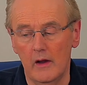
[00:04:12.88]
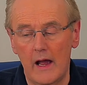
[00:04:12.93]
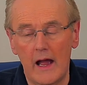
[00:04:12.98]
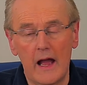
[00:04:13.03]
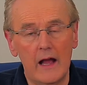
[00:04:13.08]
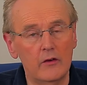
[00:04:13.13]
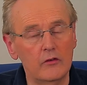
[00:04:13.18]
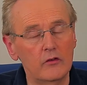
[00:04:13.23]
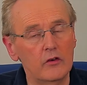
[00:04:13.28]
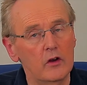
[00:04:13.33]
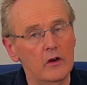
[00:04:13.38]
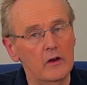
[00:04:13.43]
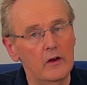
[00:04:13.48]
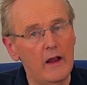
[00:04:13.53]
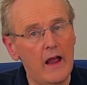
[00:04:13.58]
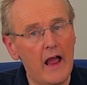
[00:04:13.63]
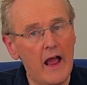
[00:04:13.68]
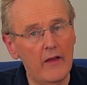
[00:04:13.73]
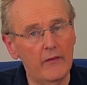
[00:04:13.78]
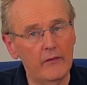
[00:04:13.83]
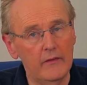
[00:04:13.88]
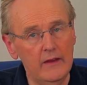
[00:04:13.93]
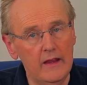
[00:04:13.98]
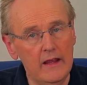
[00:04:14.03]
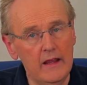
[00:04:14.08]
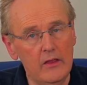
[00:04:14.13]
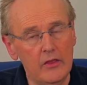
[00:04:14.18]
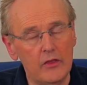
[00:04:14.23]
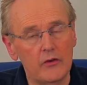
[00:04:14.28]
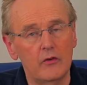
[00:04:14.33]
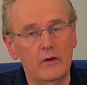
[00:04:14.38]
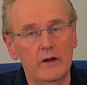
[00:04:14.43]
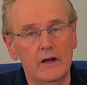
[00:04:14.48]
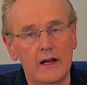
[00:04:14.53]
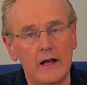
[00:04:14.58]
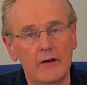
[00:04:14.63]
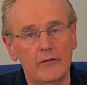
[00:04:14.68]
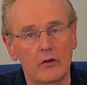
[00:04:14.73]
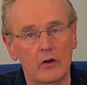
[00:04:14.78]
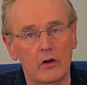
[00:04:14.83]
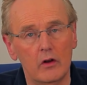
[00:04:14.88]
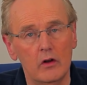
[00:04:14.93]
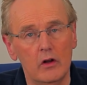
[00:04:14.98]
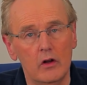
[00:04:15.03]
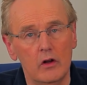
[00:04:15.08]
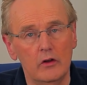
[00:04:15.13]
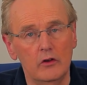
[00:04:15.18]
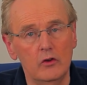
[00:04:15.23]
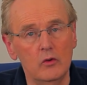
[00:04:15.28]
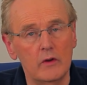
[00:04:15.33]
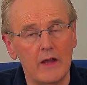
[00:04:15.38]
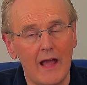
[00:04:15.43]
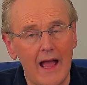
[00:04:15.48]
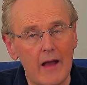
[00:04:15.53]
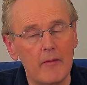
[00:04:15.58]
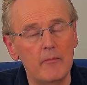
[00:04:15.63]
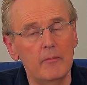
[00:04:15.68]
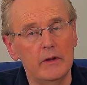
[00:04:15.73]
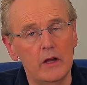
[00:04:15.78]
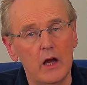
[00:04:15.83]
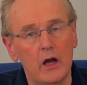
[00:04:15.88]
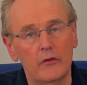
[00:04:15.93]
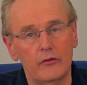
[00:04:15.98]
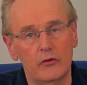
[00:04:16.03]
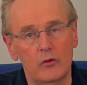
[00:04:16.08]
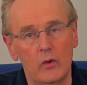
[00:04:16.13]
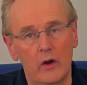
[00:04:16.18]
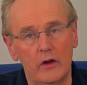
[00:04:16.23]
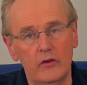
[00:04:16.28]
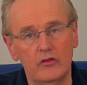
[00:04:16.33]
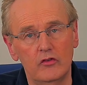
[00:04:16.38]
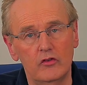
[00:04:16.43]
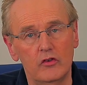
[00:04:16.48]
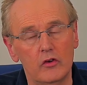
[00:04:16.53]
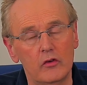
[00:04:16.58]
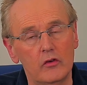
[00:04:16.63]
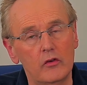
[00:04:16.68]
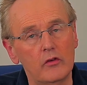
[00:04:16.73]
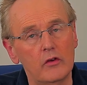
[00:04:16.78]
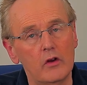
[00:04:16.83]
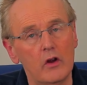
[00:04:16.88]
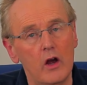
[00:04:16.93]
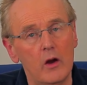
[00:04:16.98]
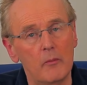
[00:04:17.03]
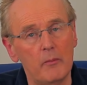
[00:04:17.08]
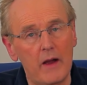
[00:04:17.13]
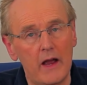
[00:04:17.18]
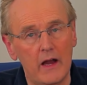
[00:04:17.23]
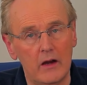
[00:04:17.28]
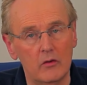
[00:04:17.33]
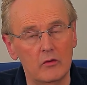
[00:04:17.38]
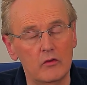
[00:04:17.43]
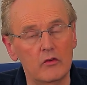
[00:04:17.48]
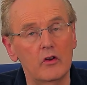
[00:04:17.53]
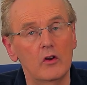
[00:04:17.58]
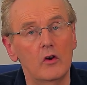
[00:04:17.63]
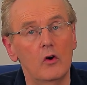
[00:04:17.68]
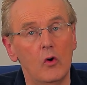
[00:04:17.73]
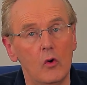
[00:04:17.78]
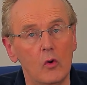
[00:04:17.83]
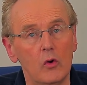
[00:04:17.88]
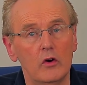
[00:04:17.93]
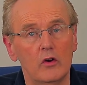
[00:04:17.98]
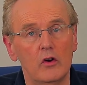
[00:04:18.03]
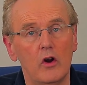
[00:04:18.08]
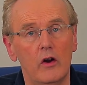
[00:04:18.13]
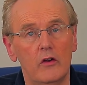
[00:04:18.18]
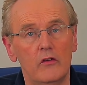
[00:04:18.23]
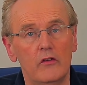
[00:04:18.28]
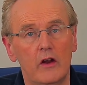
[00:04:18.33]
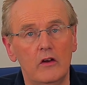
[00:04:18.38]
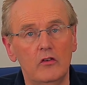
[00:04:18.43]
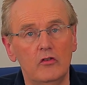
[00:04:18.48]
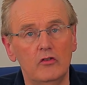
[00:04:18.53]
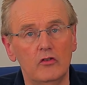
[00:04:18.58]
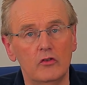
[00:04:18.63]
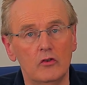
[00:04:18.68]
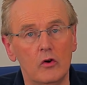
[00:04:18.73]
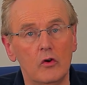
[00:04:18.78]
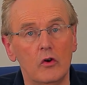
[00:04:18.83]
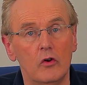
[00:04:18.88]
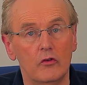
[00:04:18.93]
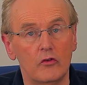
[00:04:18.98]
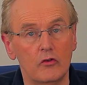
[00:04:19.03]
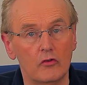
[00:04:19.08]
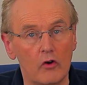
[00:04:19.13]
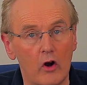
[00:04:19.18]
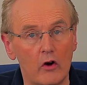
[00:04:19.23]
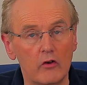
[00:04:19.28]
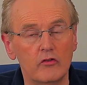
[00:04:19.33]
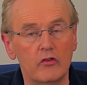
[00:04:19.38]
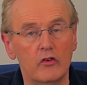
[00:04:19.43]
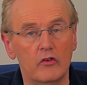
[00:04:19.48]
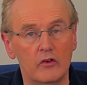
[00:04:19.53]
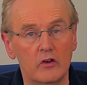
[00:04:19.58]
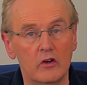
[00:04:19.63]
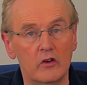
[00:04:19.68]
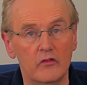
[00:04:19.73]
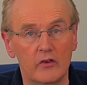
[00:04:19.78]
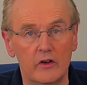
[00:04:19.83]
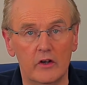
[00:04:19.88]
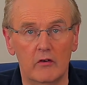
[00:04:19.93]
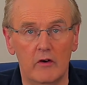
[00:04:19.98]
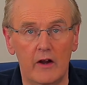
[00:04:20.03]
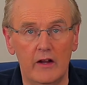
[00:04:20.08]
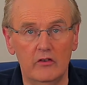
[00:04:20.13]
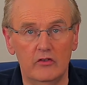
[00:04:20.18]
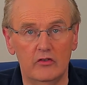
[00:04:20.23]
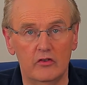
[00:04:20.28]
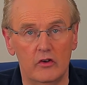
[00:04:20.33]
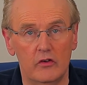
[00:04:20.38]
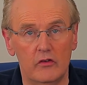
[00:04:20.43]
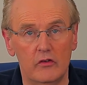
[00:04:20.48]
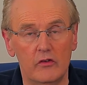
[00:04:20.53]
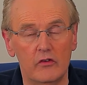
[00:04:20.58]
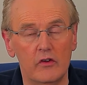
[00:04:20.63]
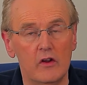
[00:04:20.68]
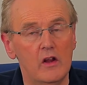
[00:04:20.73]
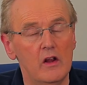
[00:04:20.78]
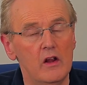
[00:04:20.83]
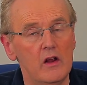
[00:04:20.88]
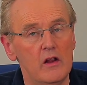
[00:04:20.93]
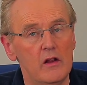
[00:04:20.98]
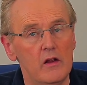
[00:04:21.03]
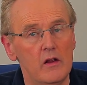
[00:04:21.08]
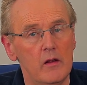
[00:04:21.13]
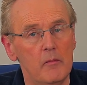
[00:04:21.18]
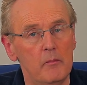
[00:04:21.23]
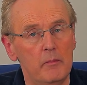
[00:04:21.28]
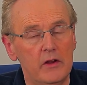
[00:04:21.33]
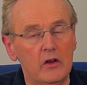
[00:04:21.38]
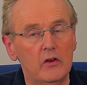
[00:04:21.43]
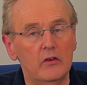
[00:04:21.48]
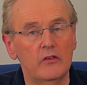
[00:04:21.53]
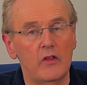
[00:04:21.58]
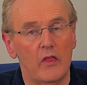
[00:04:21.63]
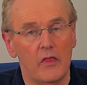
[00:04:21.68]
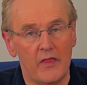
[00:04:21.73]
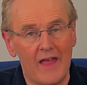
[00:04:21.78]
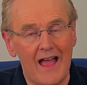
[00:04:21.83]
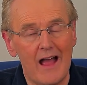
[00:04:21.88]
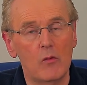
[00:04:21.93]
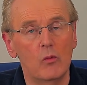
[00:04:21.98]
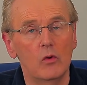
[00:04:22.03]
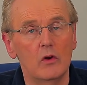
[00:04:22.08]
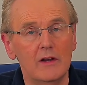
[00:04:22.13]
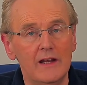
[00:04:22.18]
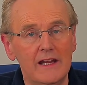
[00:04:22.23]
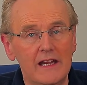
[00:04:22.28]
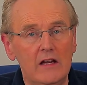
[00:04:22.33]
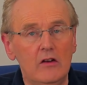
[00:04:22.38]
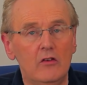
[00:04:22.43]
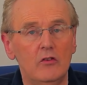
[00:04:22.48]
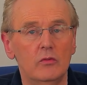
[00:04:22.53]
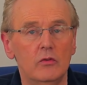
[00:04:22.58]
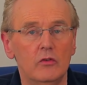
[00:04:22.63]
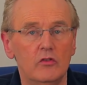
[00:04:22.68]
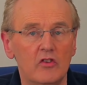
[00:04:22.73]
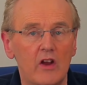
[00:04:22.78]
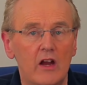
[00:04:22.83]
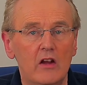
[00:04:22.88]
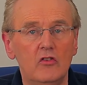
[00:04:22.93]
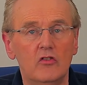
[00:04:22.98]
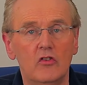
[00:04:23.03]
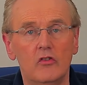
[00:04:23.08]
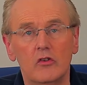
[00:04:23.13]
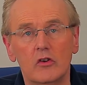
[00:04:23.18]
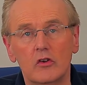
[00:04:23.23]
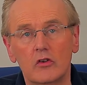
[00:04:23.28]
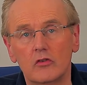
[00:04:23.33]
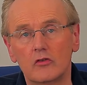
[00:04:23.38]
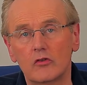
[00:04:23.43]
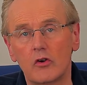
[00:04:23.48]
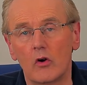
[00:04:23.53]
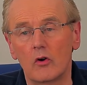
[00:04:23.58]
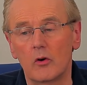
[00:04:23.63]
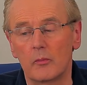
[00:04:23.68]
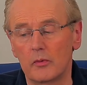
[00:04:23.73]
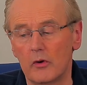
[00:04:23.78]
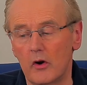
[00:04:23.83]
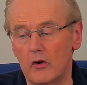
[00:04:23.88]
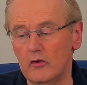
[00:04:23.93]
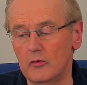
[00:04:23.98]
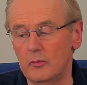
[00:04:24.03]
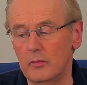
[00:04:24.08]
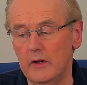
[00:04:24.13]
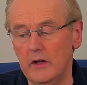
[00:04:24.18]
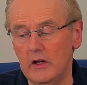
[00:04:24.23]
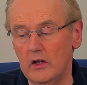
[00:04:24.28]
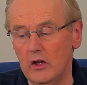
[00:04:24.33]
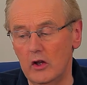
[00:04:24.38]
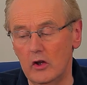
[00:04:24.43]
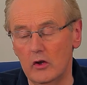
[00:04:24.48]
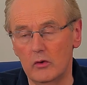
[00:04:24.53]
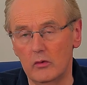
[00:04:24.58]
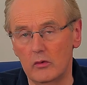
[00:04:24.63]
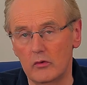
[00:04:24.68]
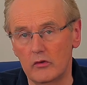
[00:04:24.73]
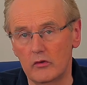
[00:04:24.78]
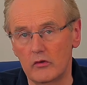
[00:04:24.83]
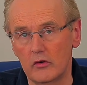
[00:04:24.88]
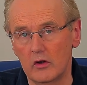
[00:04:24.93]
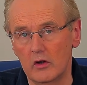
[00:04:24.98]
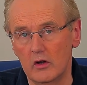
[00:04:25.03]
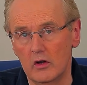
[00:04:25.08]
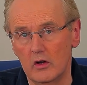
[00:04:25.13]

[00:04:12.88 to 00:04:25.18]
And at the E3 level, you can be asked questions about organisational structures and configurations, because that will lead to a change in the control approach being used.